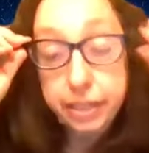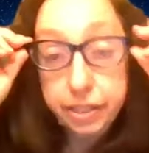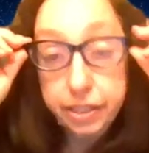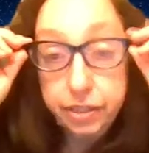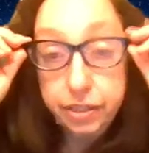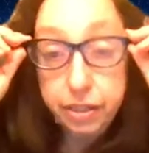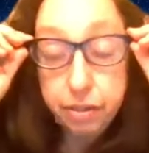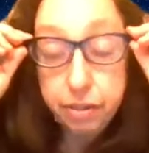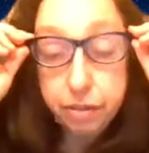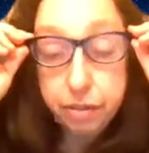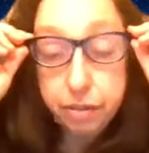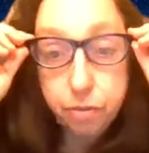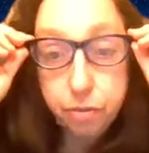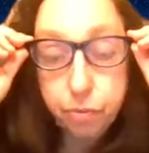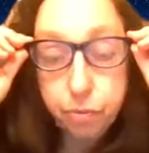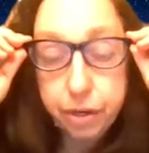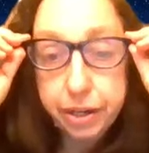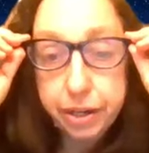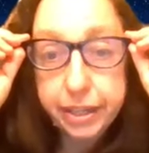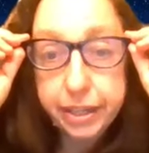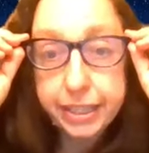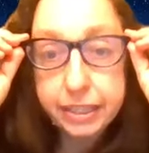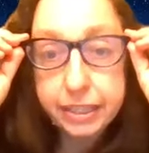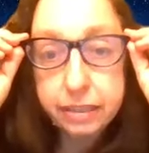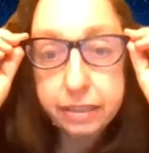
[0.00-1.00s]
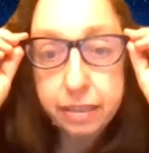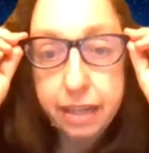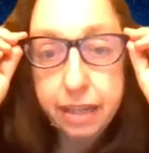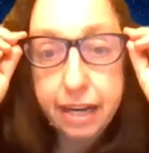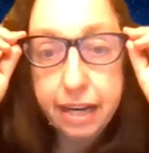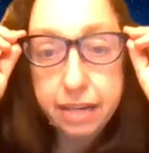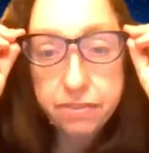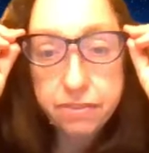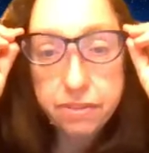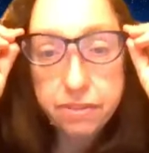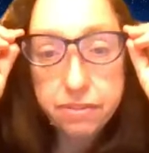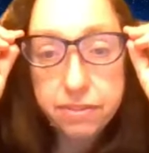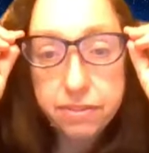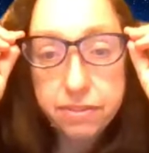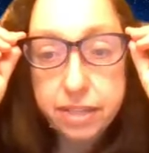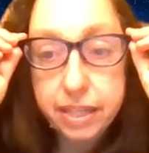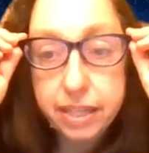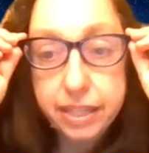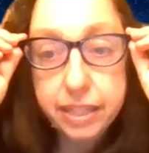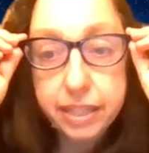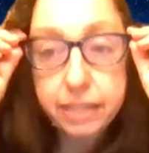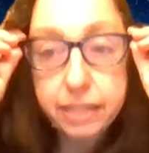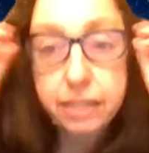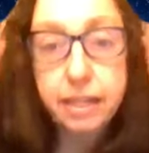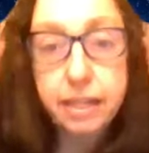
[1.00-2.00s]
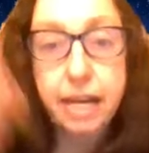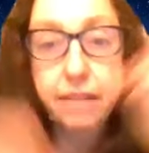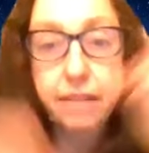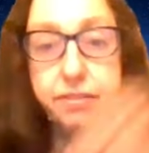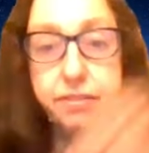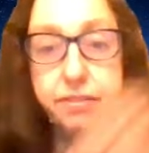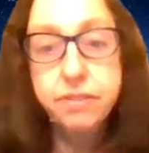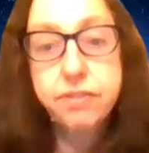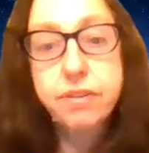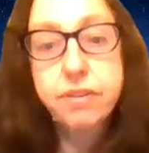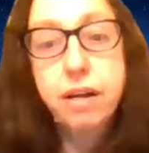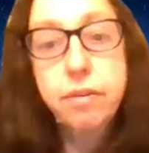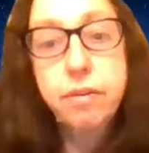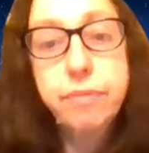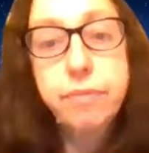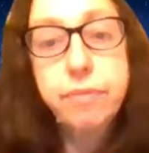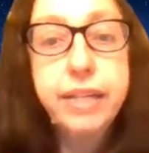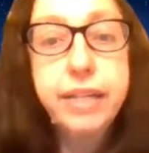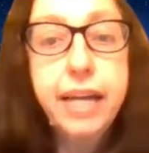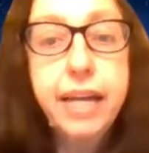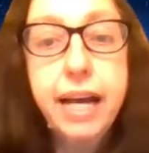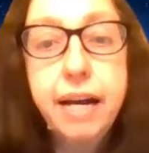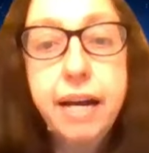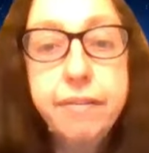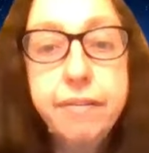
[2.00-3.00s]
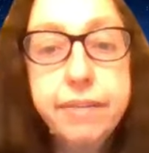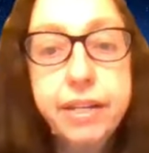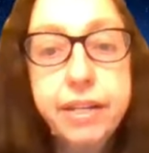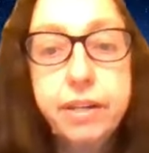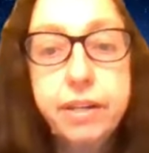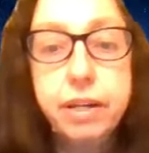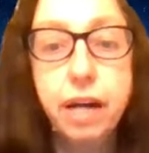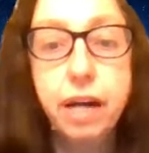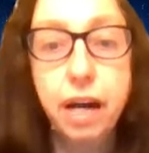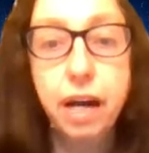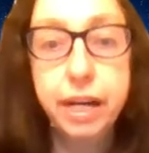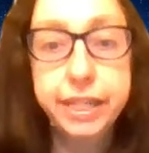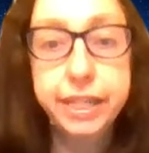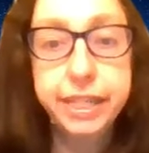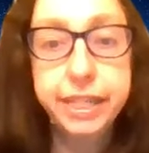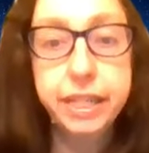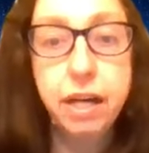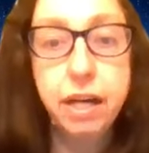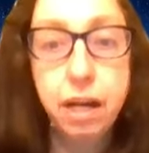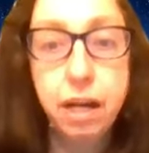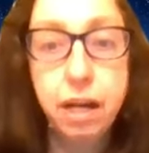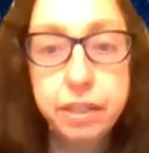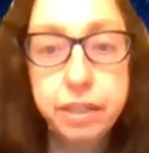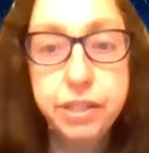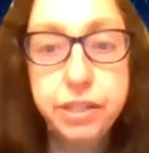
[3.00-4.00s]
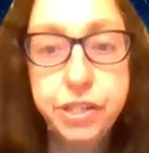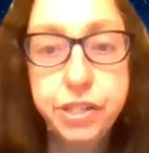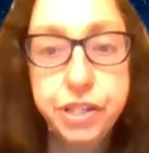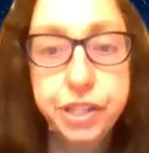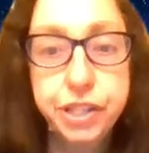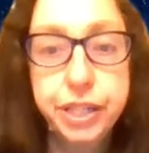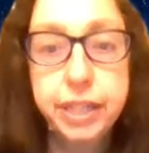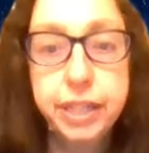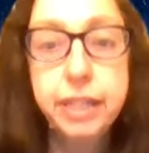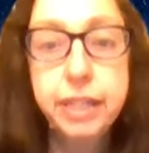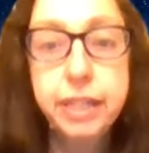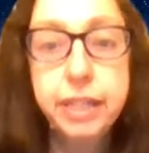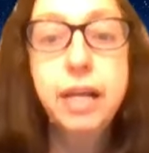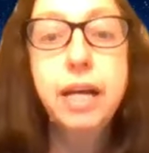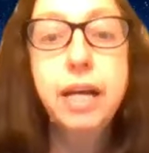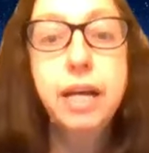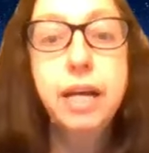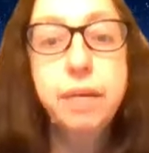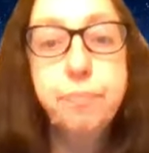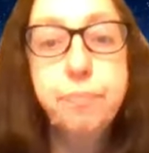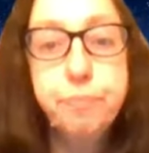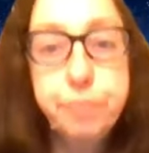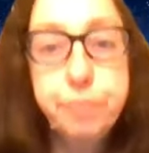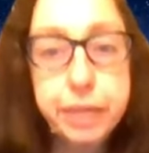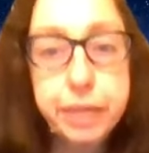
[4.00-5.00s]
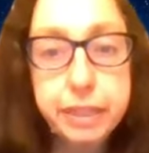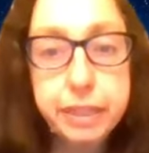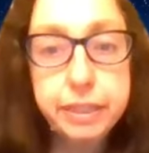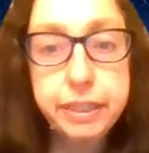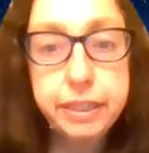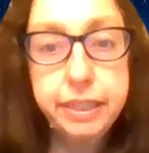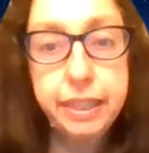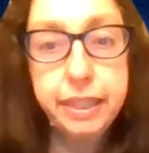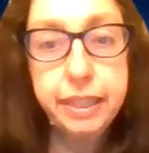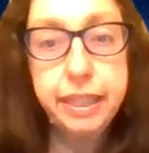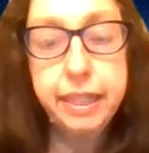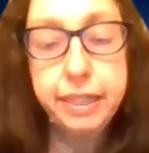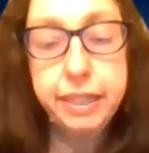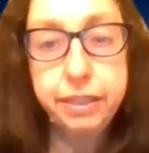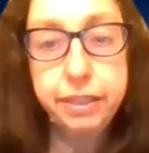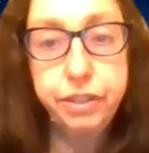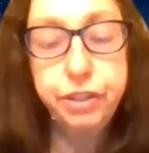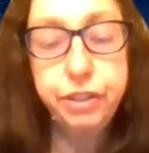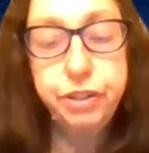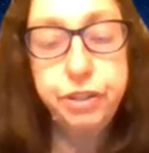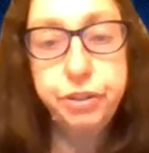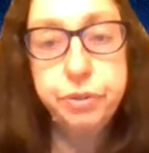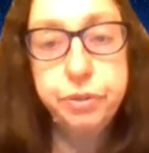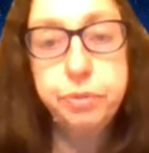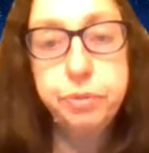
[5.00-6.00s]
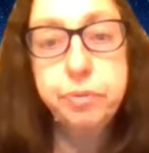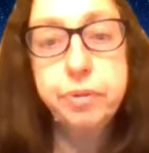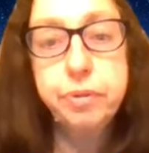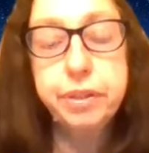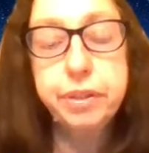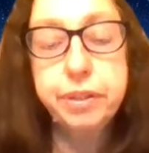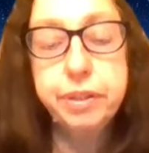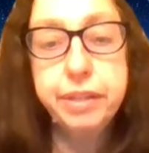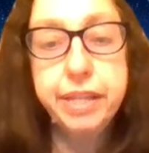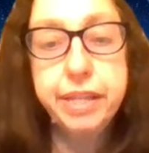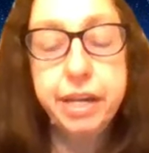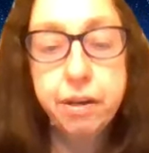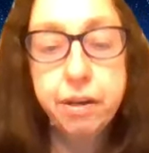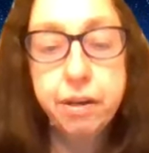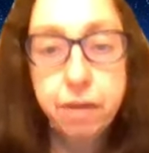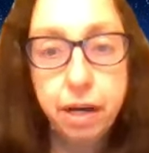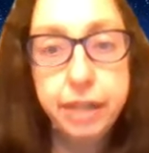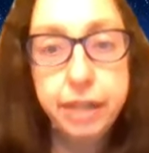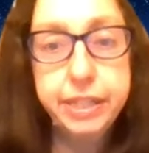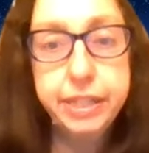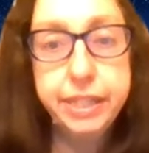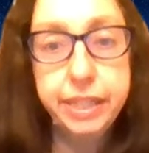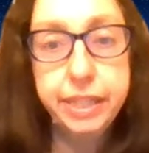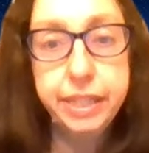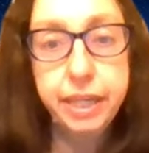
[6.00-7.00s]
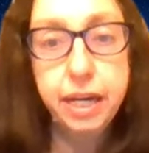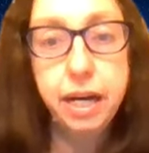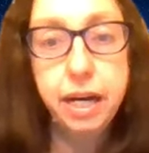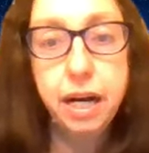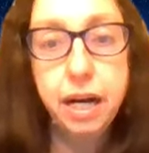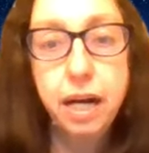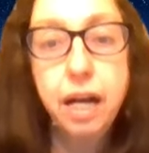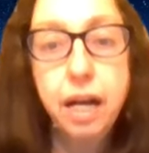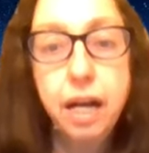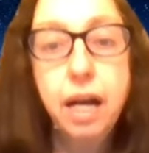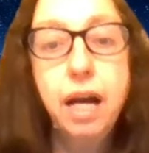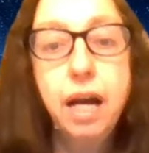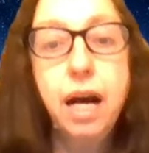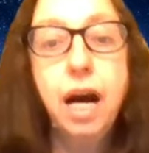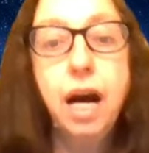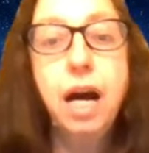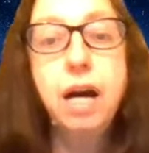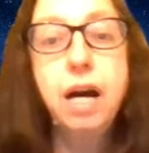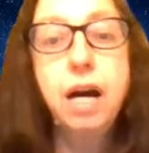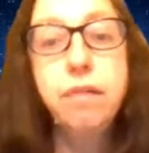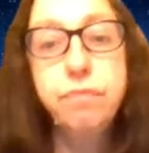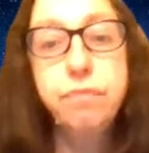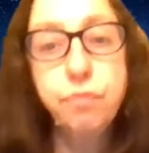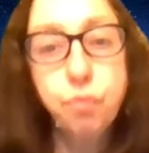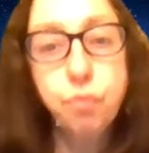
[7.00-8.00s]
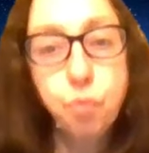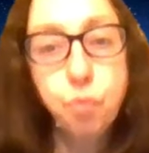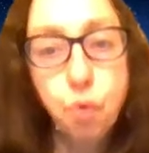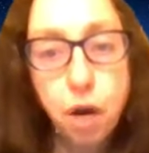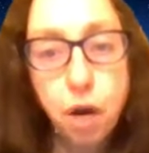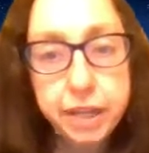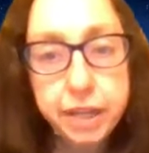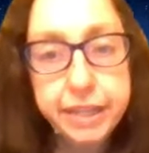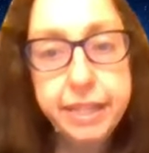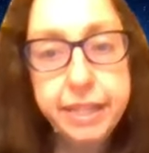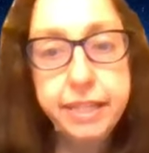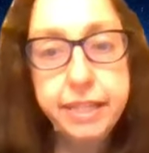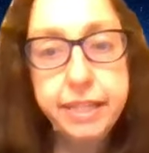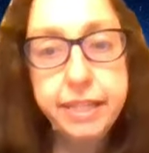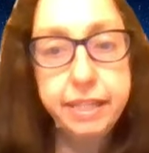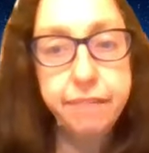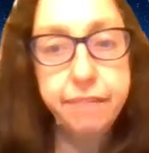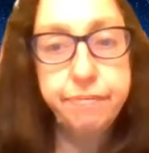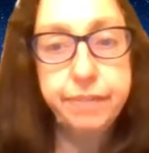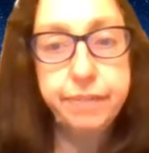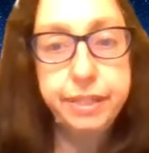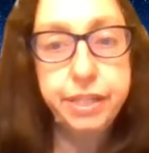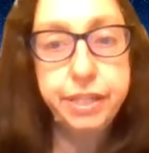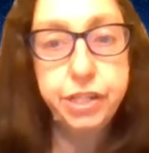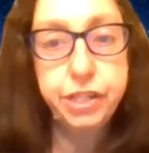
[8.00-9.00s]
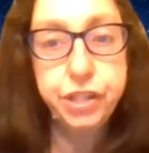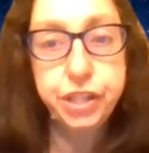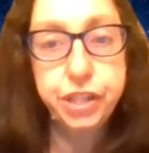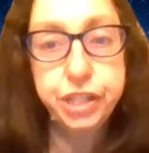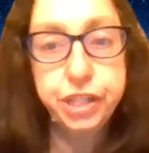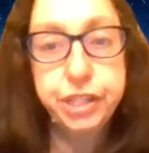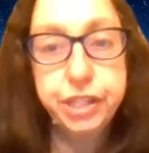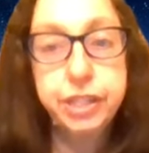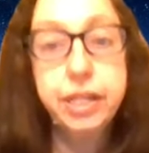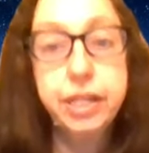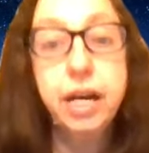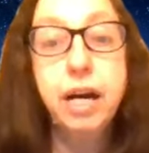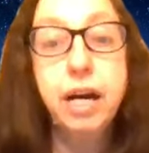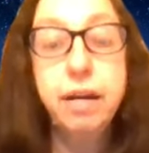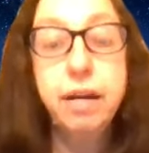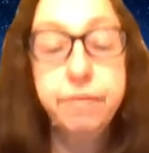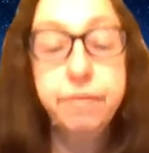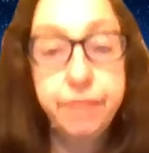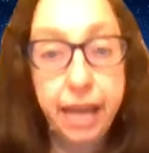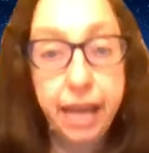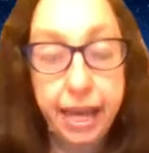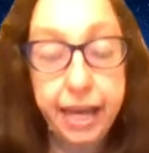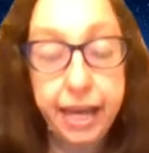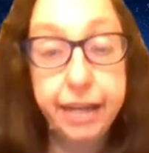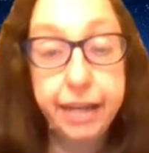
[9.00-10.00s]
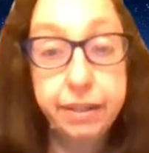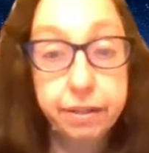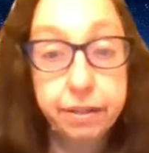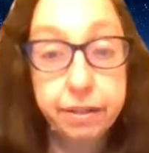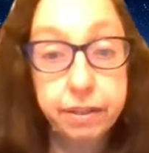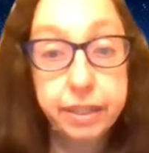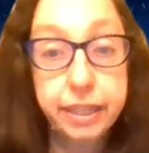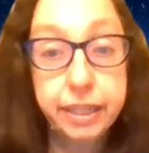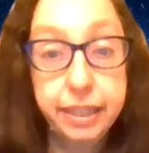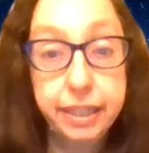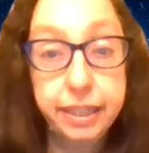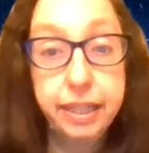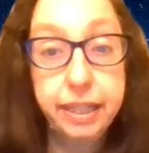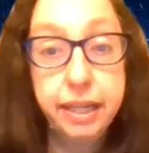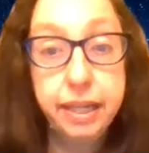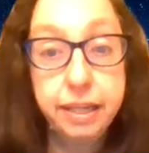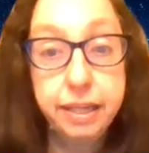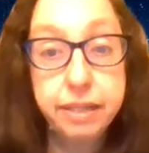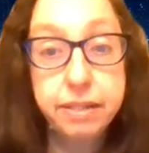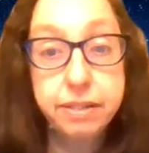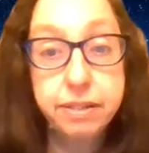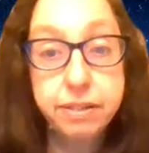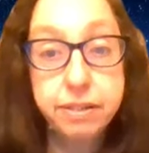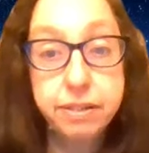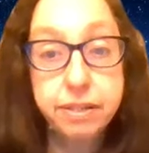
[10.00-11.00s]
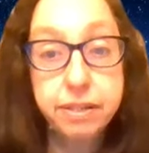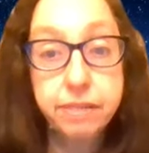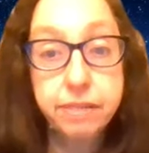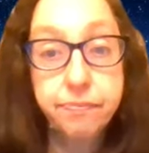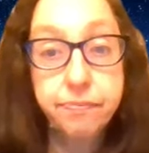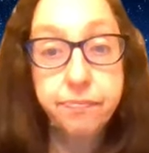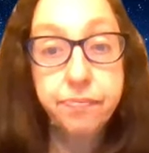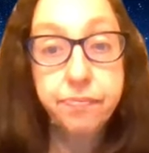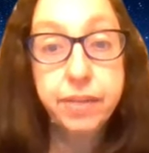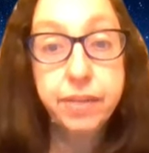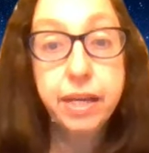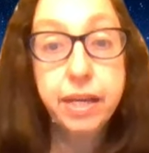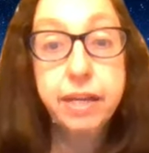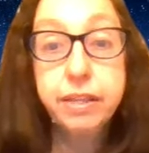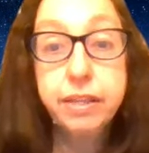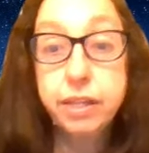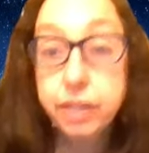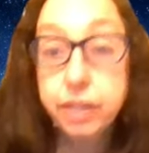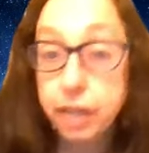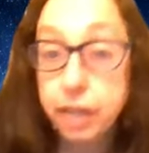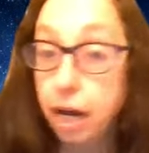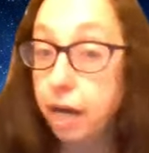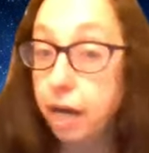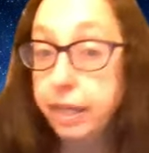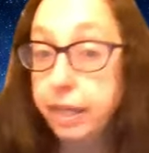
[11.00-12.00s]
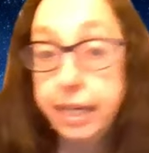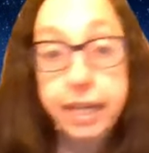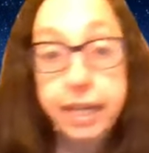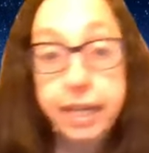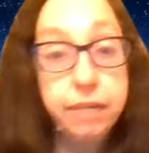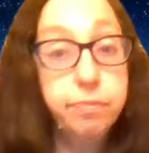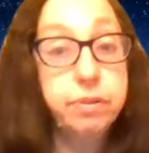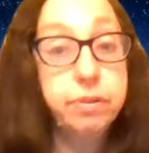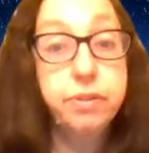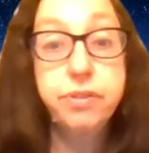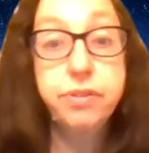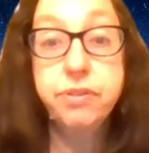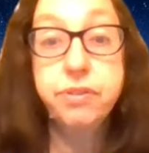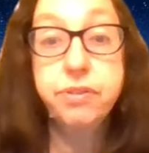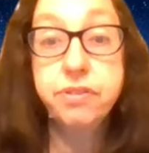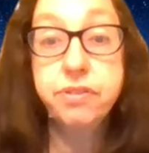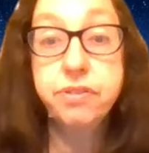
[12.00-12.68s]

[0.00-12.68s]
they're wearing glasses and the glasses already have their ideology built into their idea of what the definition of anarchy is. They're not able